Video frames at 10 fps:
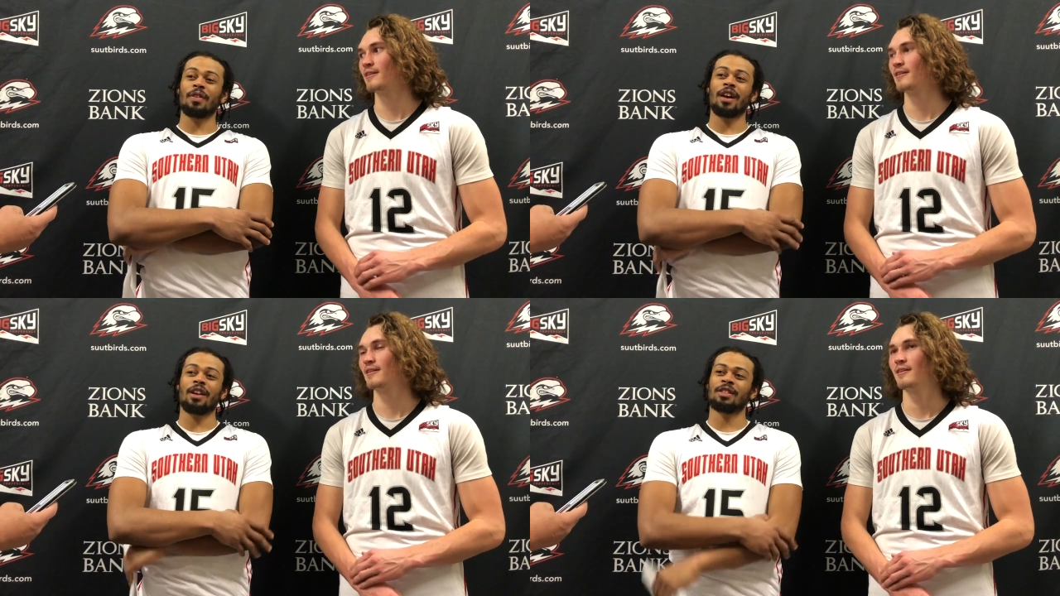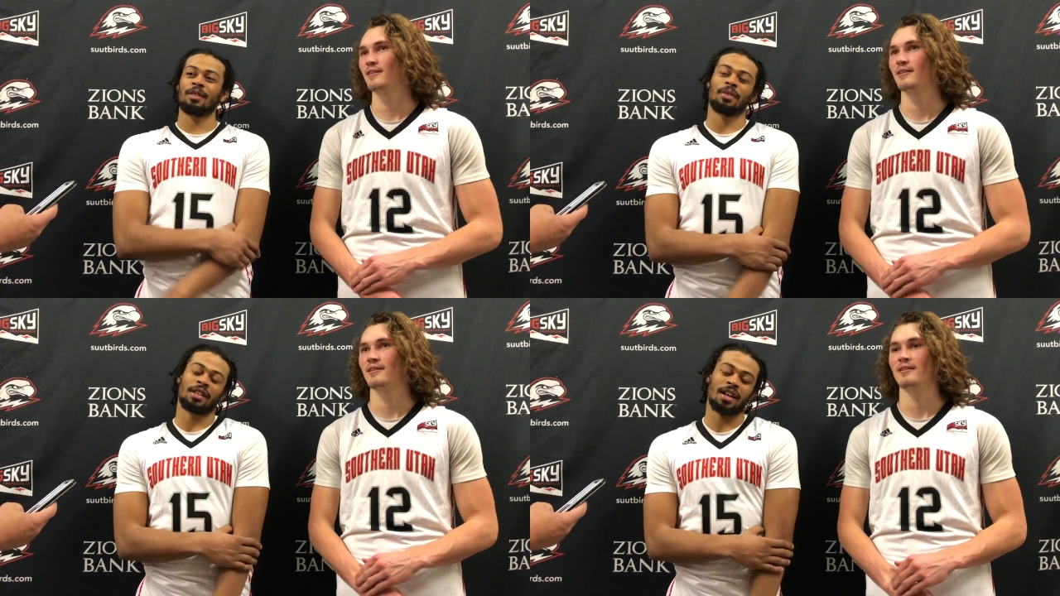Speaker 1: grade or
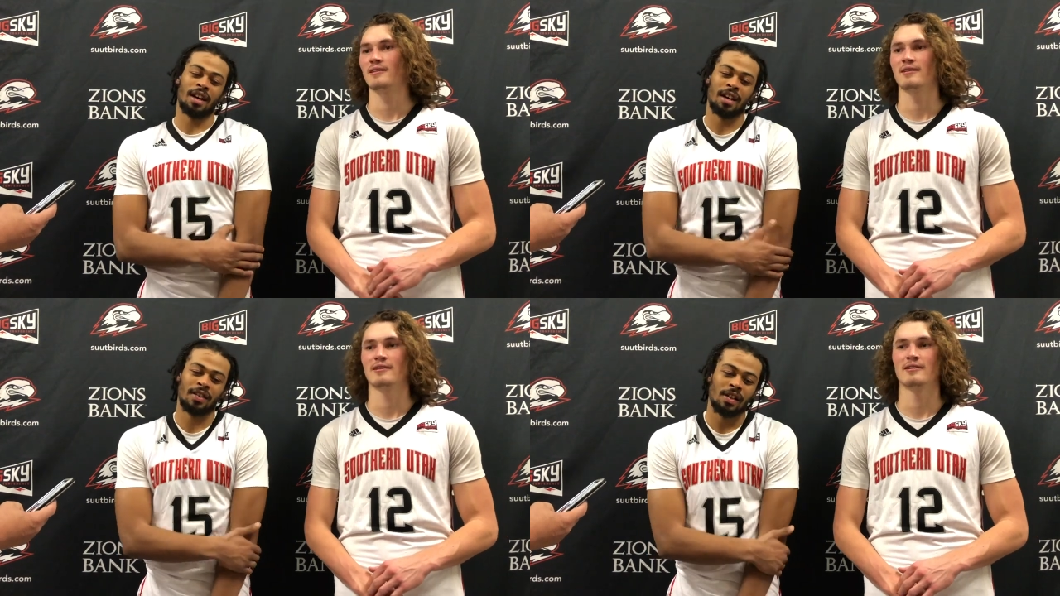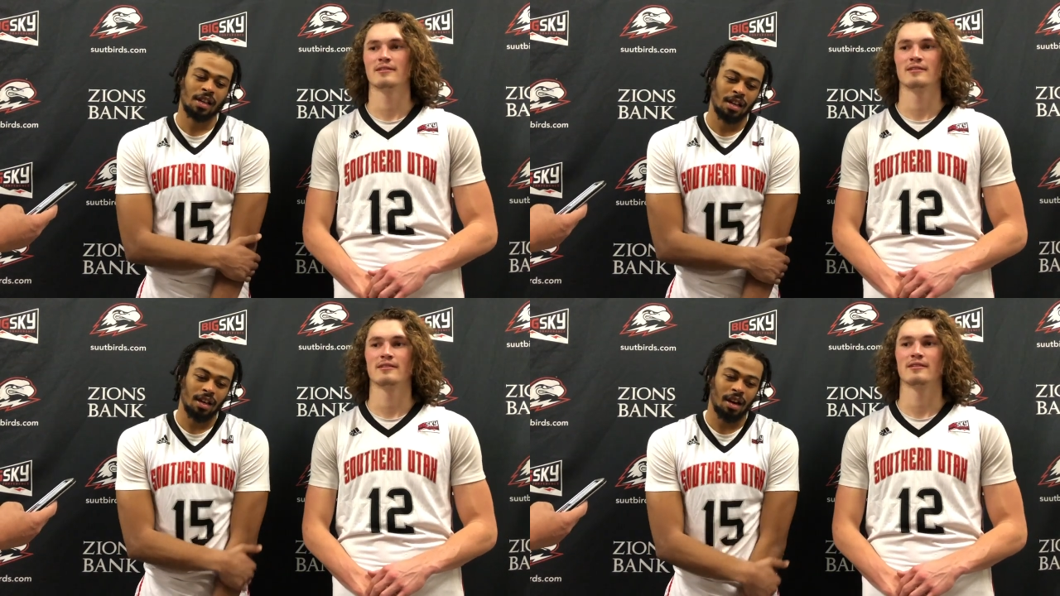something like that.
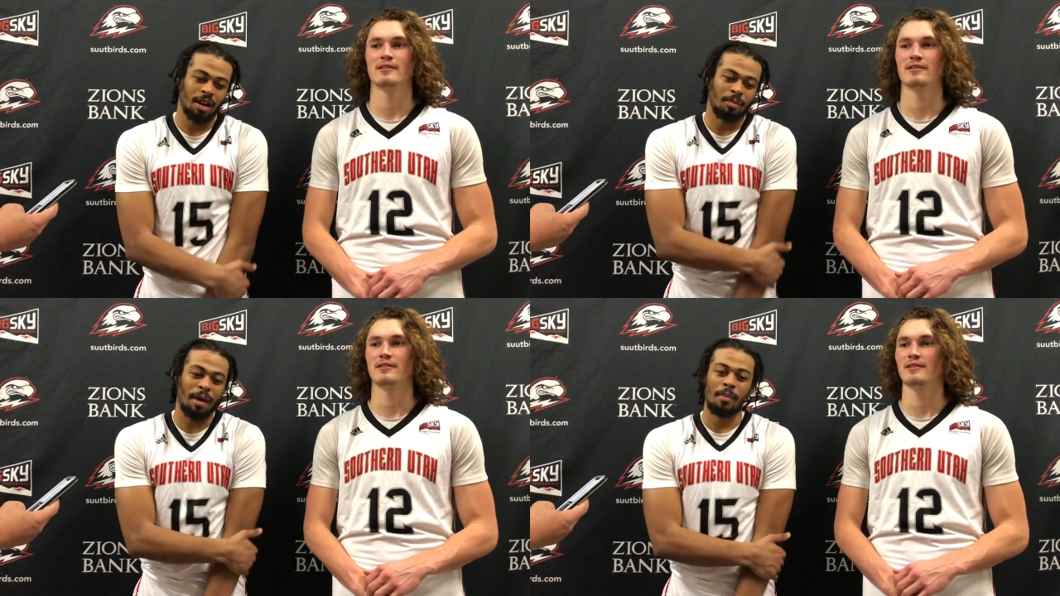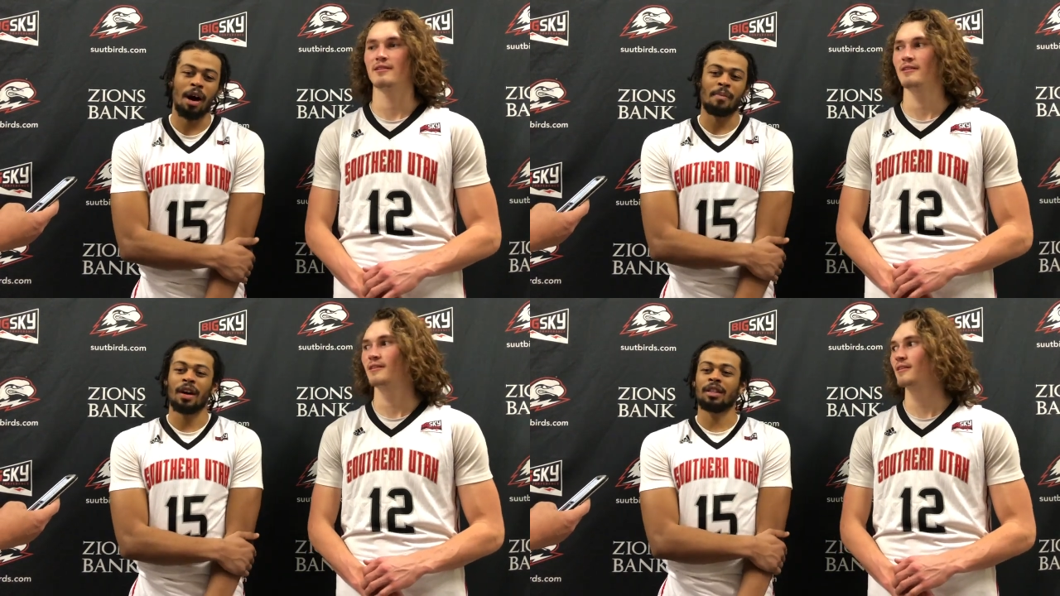And my
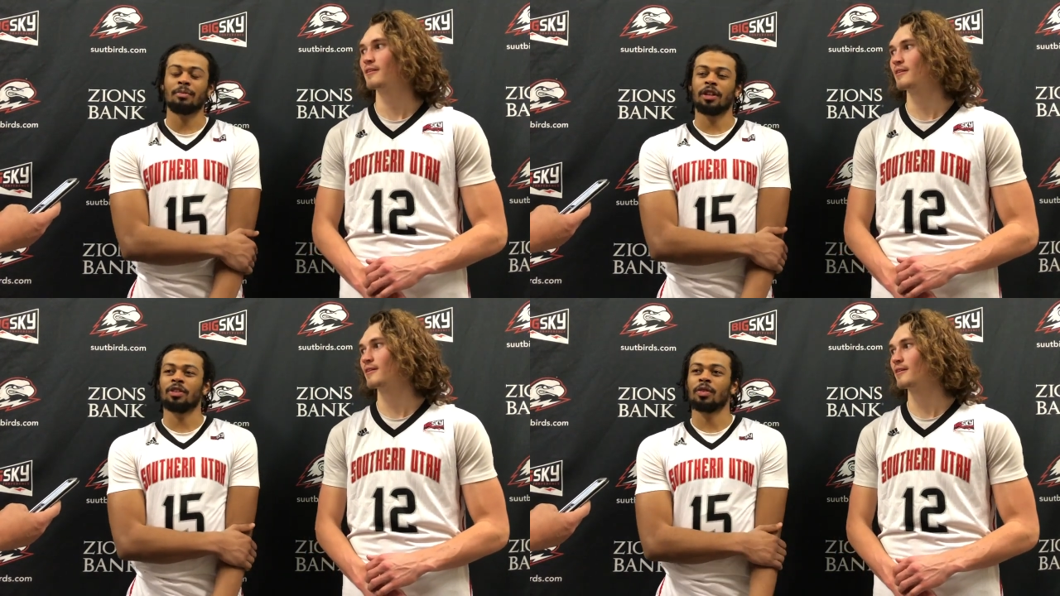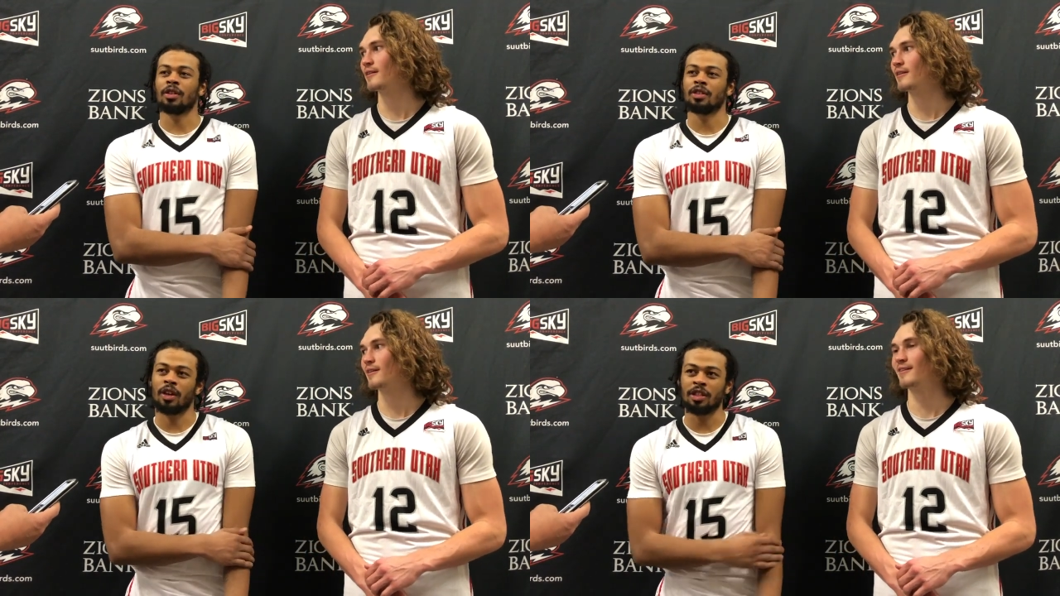mom hates my
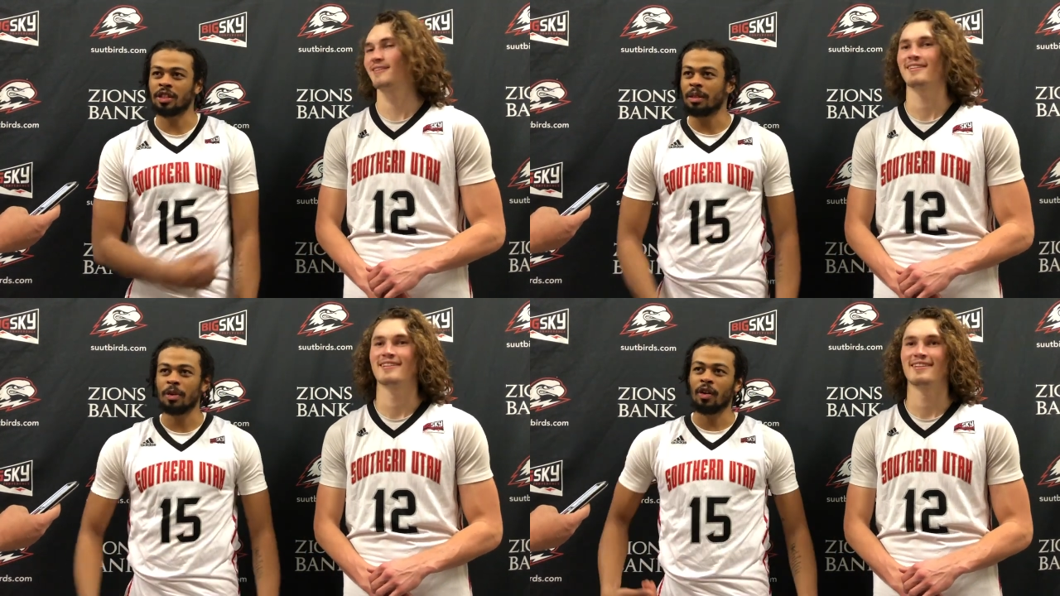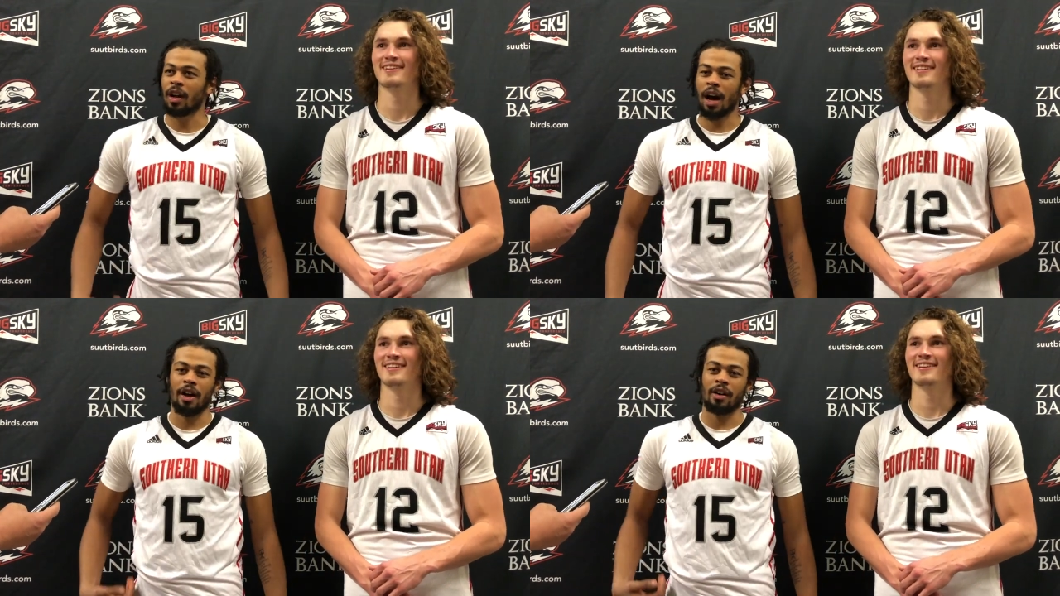shorts, so I just keep going
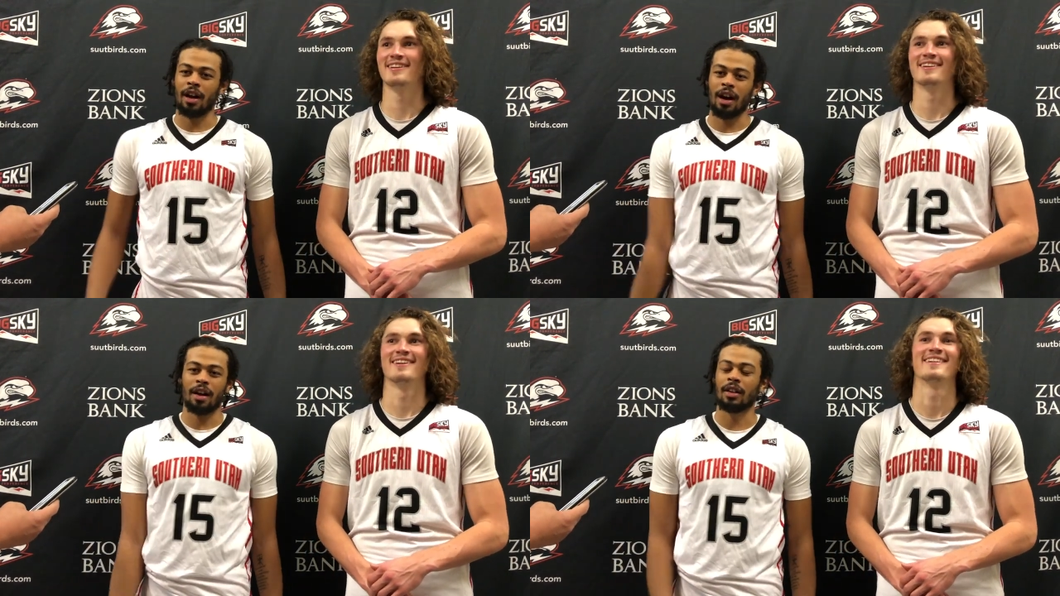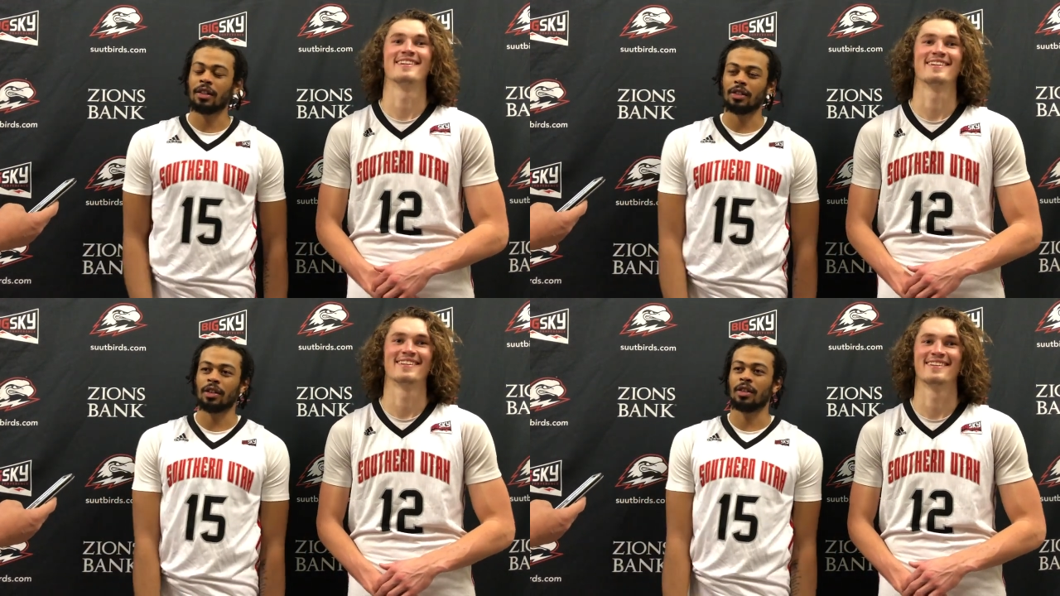higher and higher.
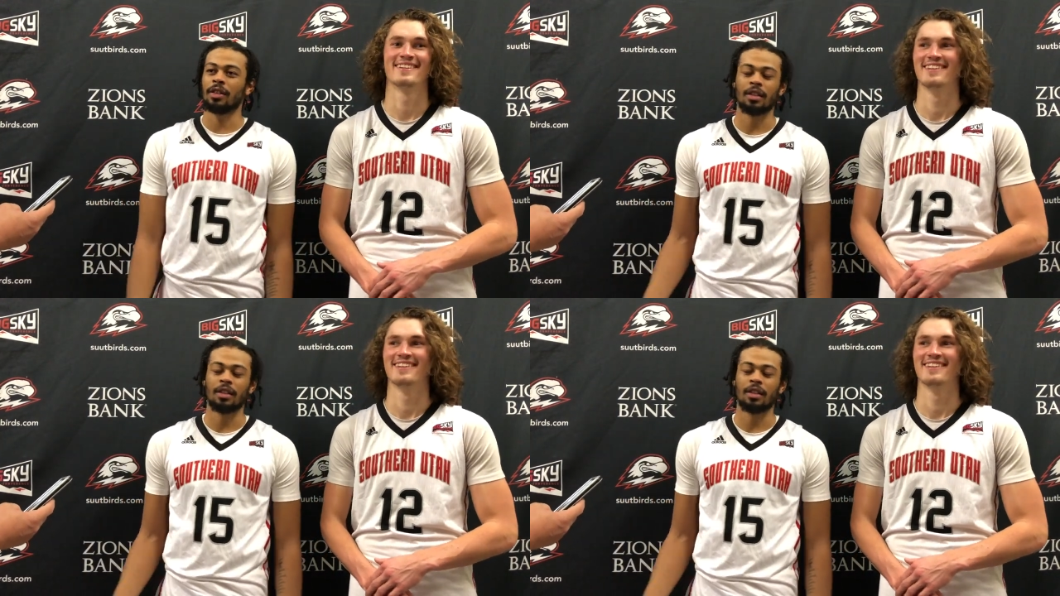So.